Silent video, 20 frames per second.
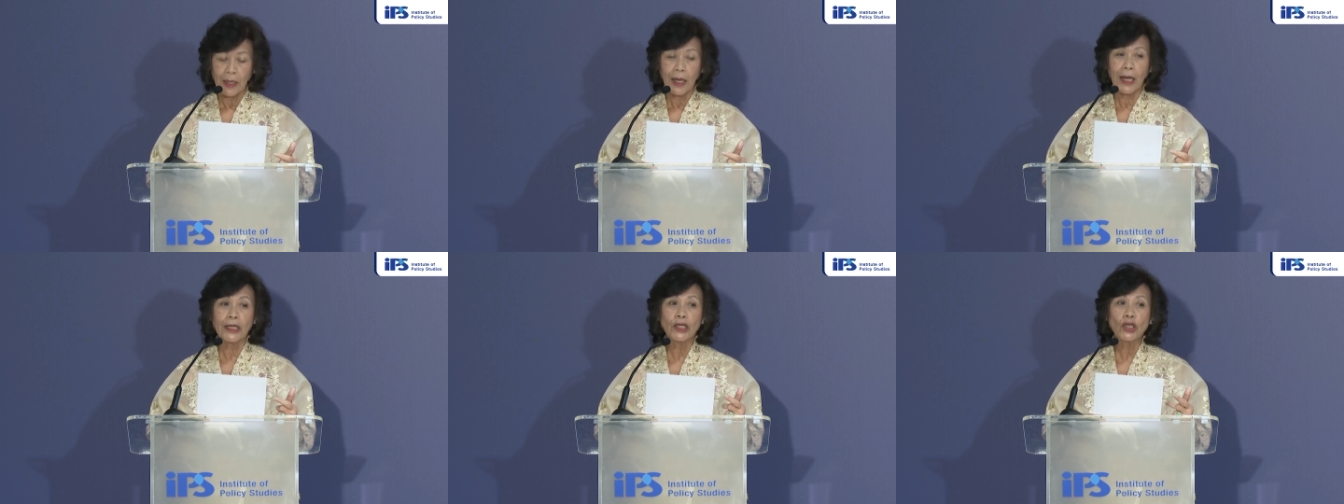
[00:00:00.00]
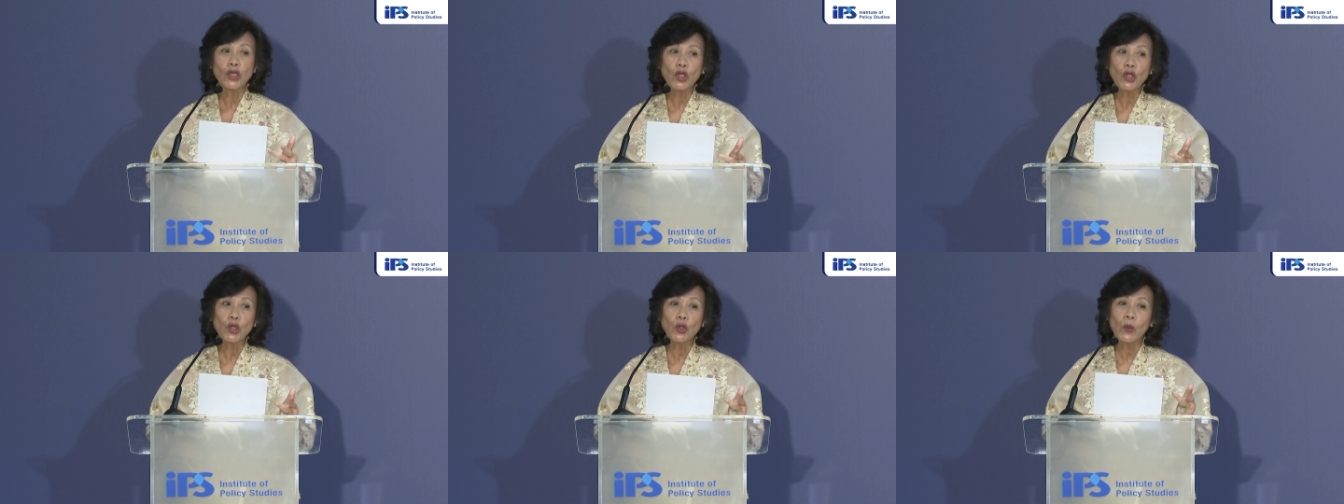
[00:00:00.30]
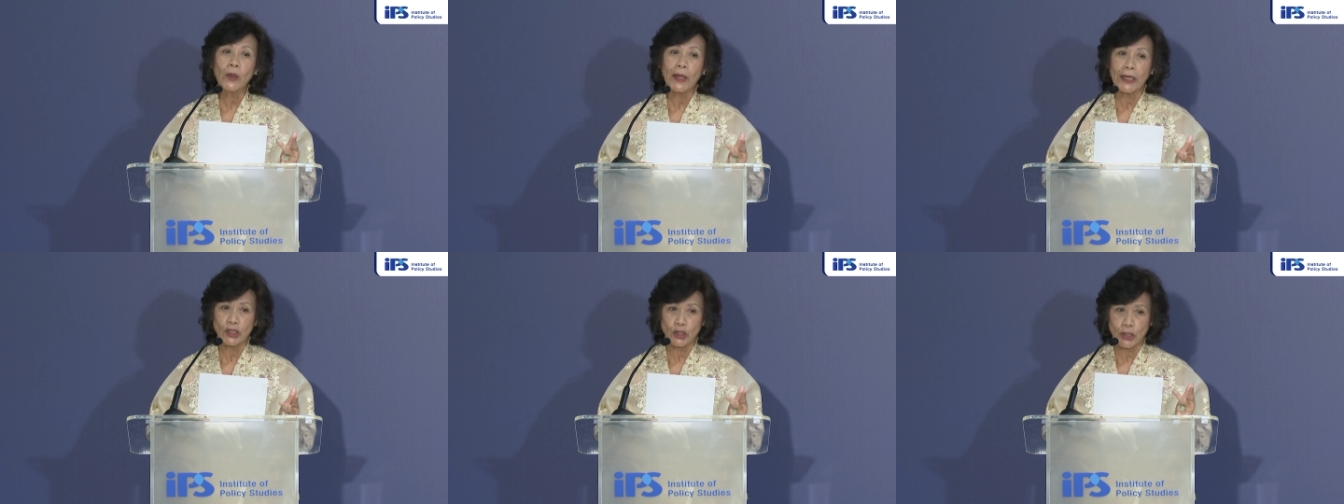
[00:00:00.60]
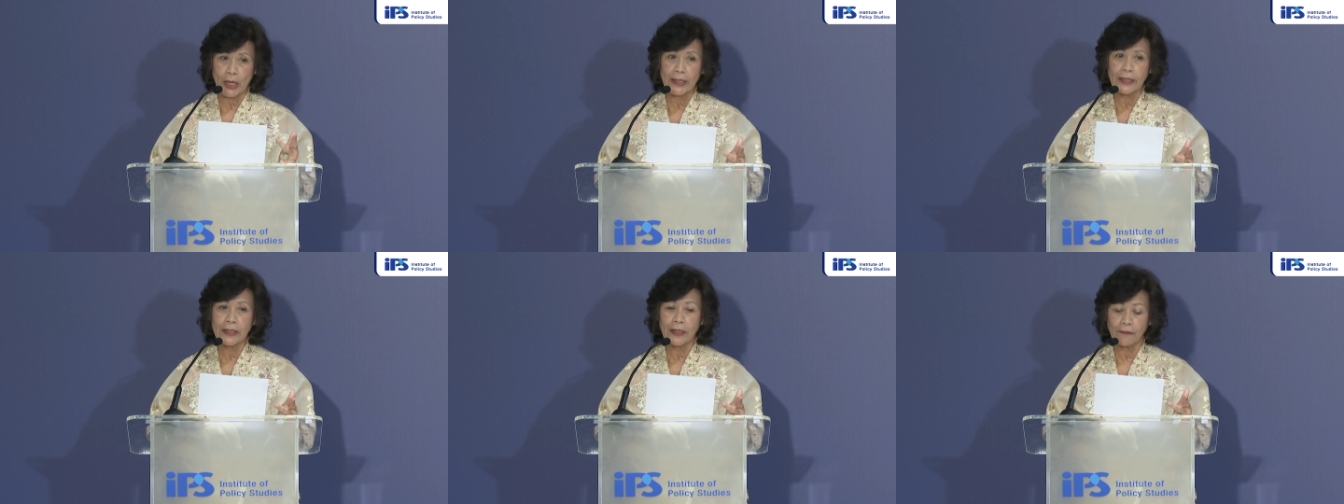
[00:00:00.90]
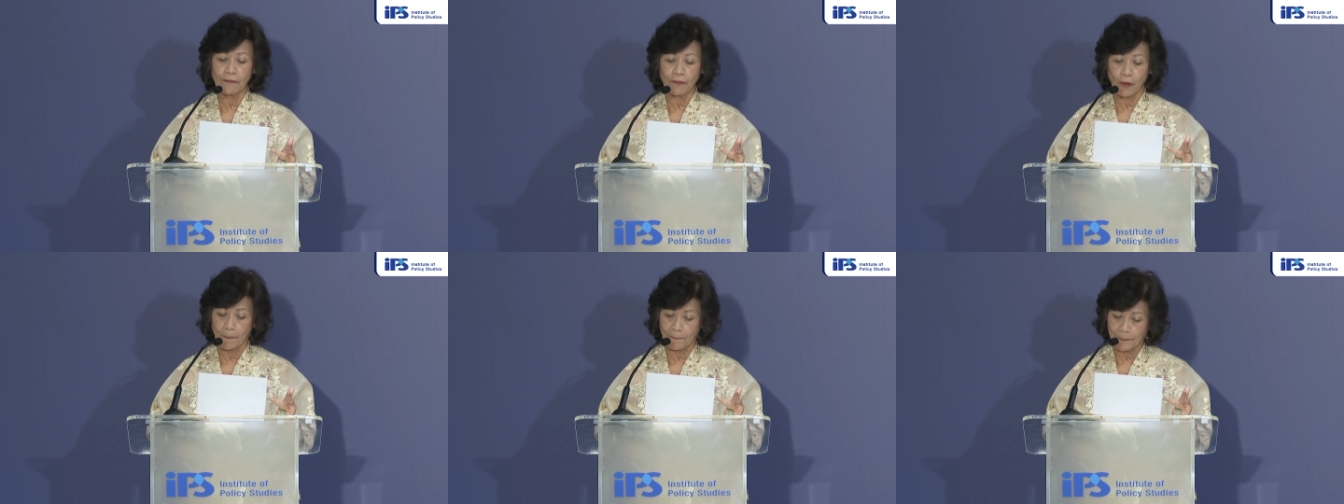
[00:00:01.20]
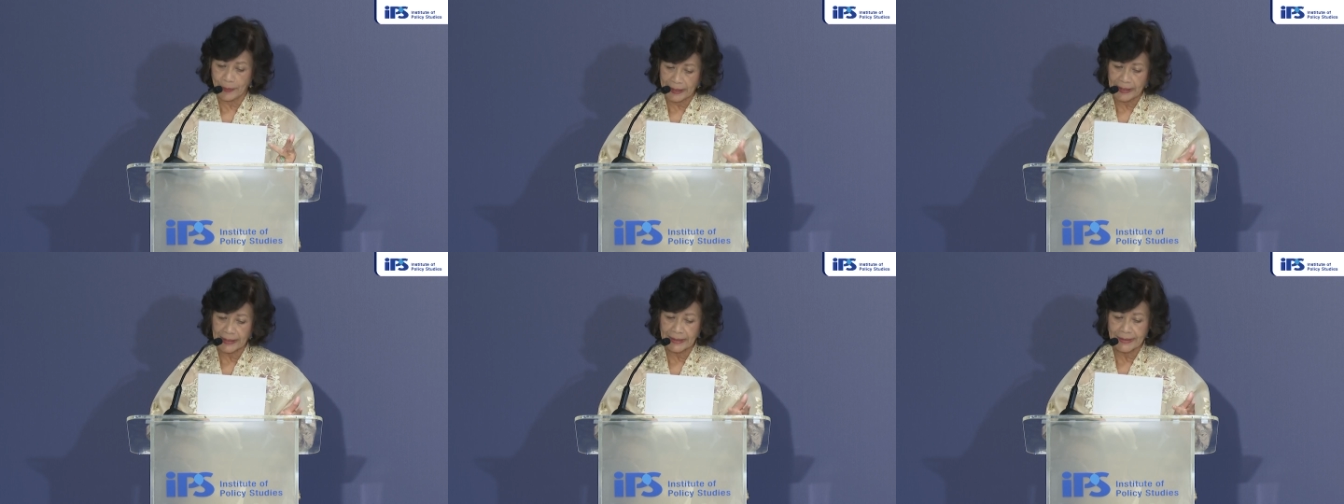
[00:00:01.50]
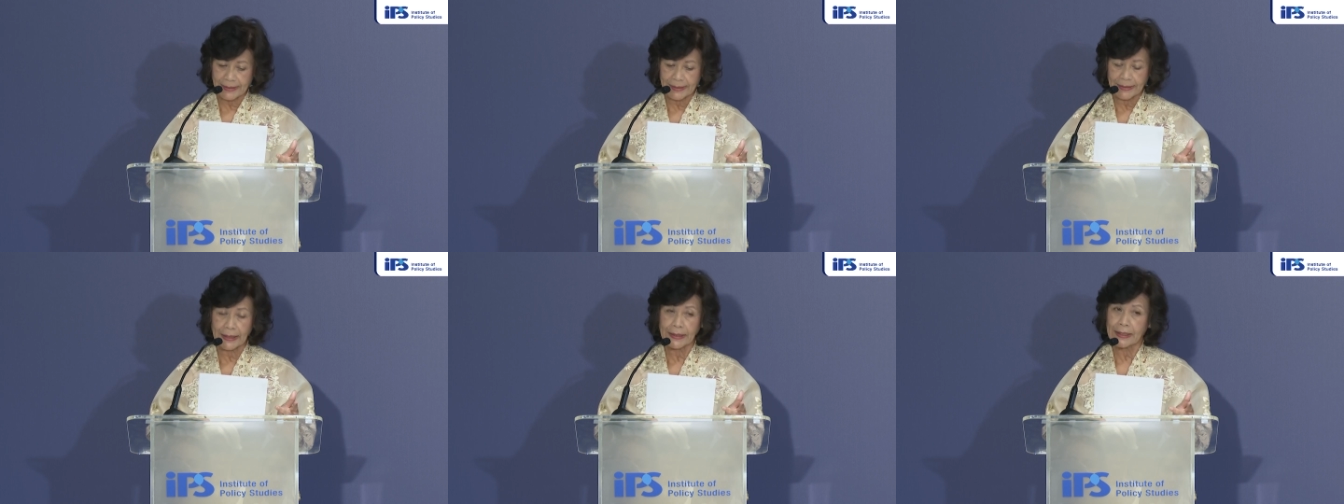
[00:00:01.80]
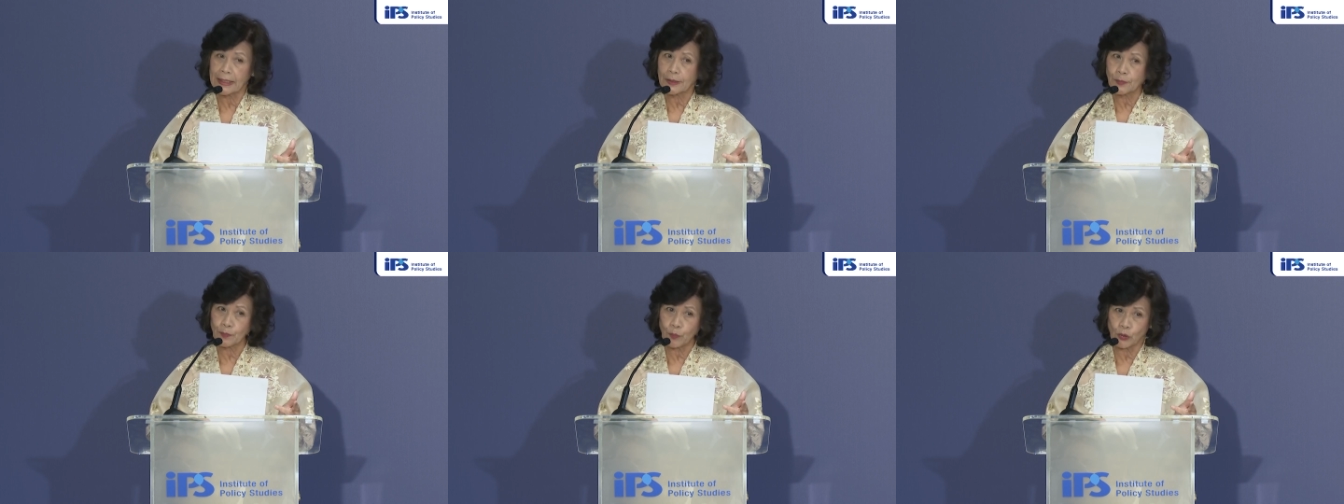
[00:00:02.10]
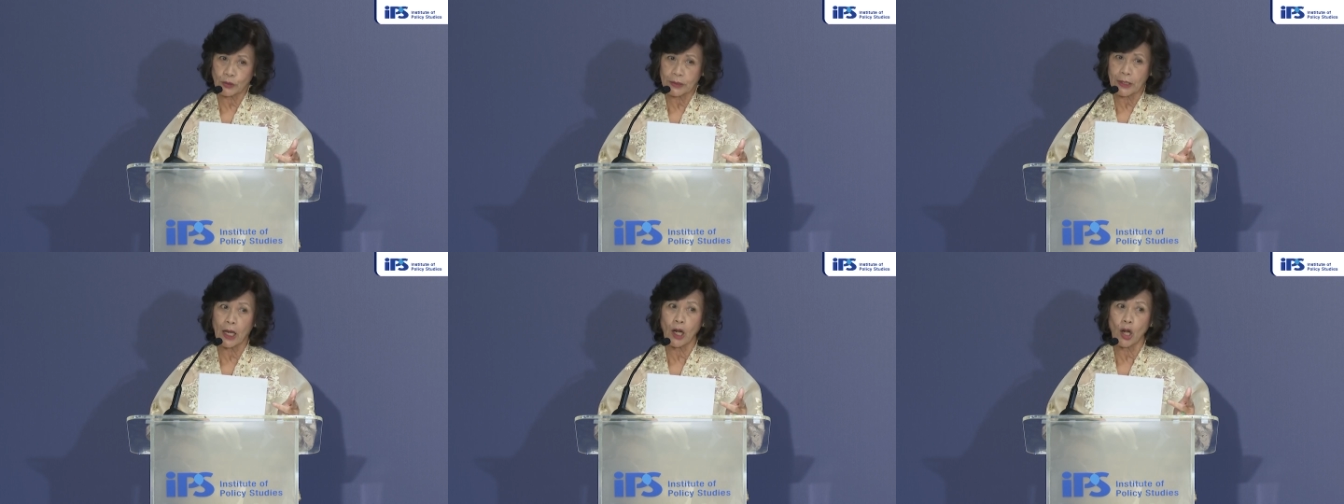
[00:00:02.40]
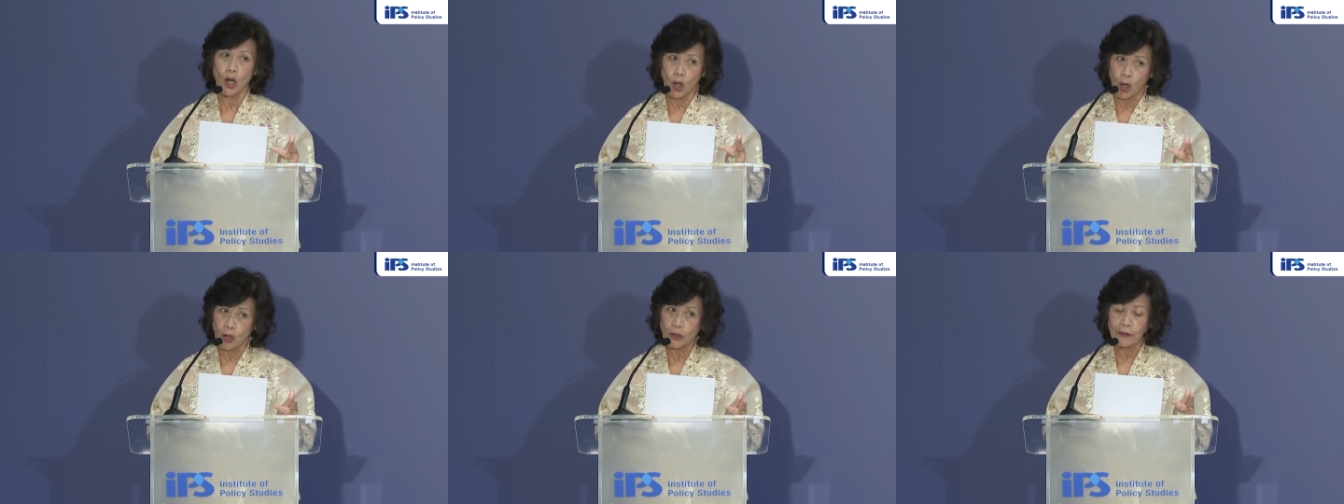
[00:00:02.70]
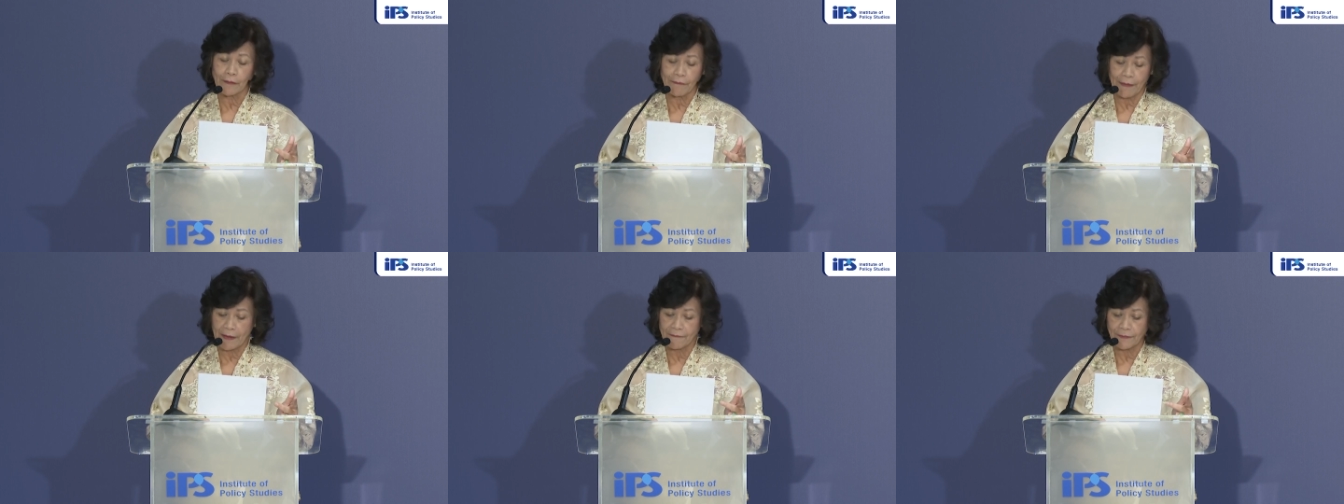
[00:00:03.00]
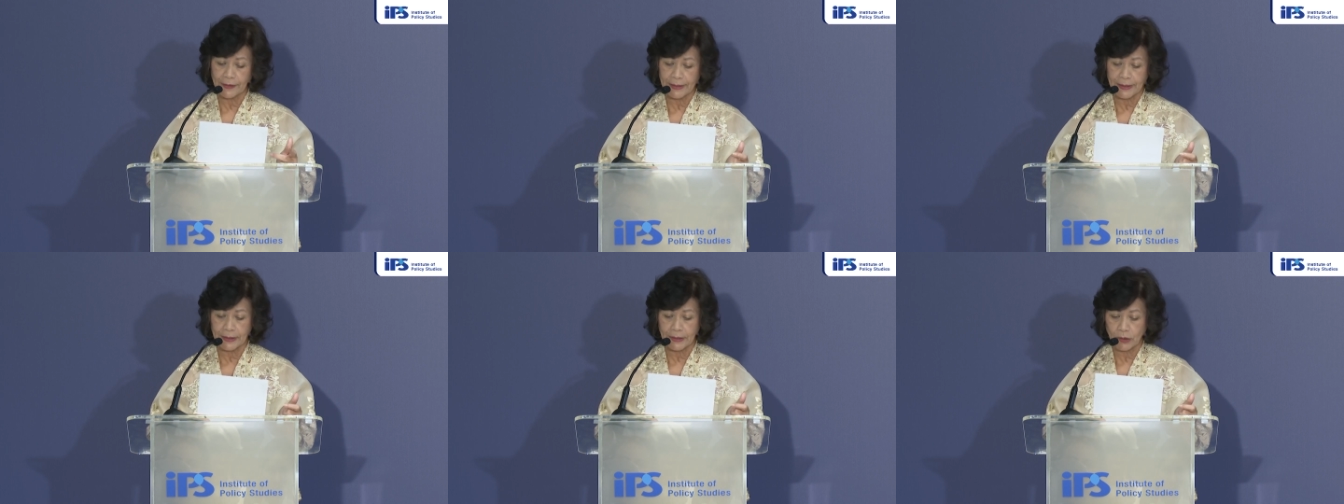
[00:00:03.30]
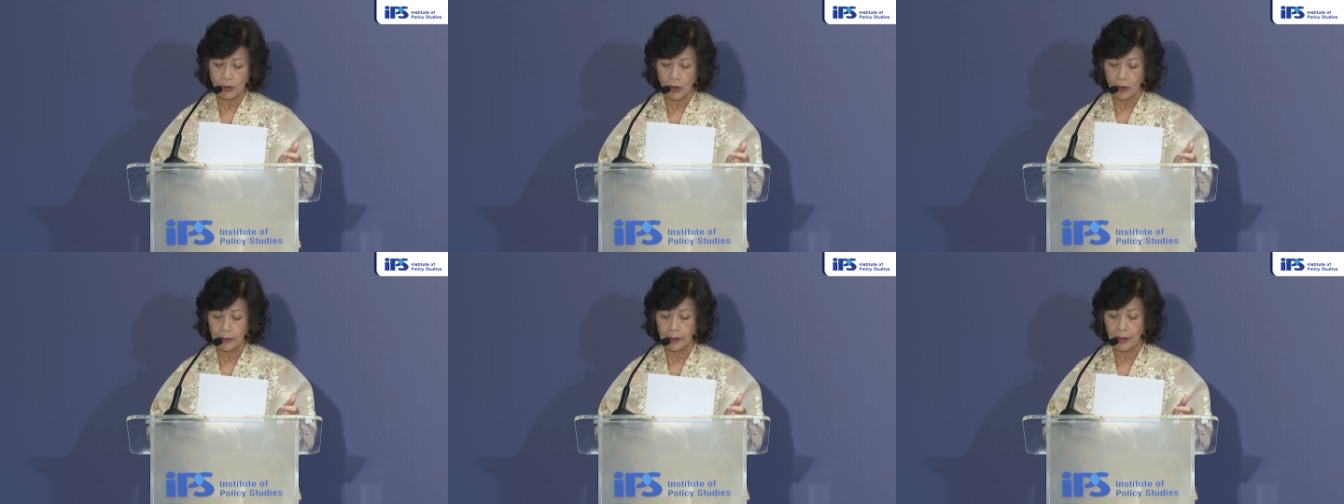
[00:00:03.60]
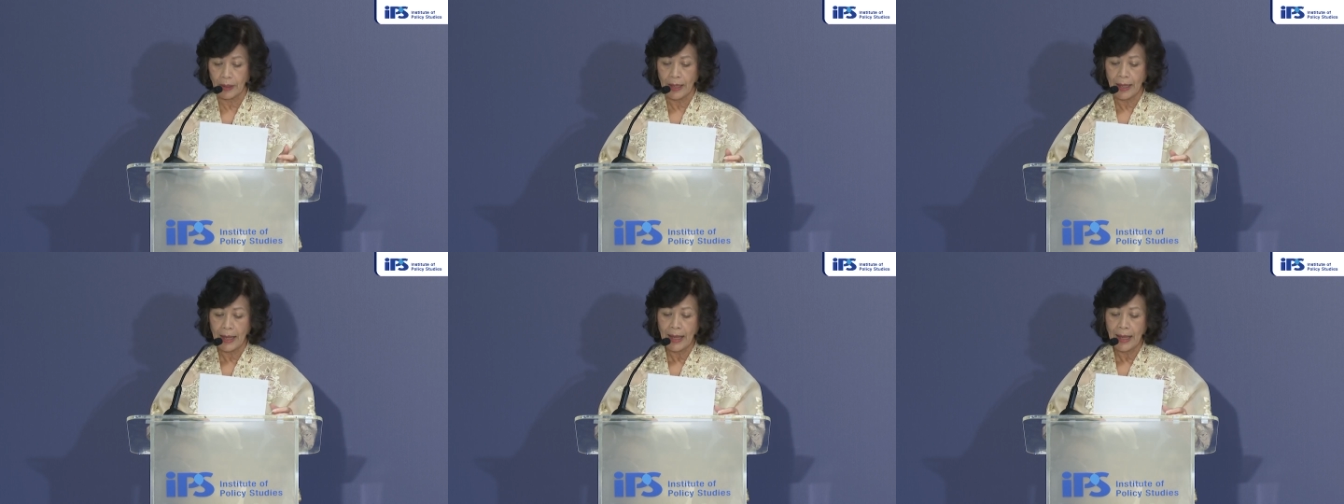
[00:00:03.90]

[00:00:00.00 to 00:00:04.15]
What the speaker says: a new agenda for peace that he has put a lot of emphasis on,